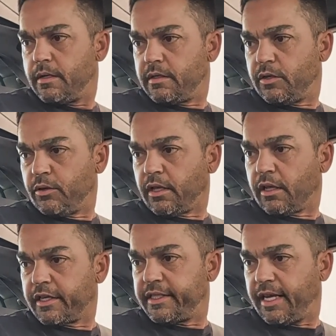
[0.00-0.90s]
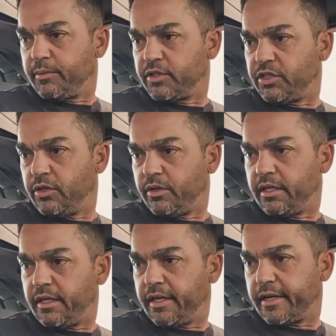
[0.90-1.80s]
See what the line table's doing
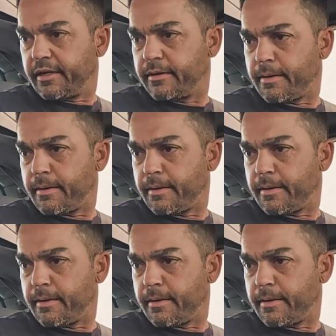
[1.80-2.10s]
here.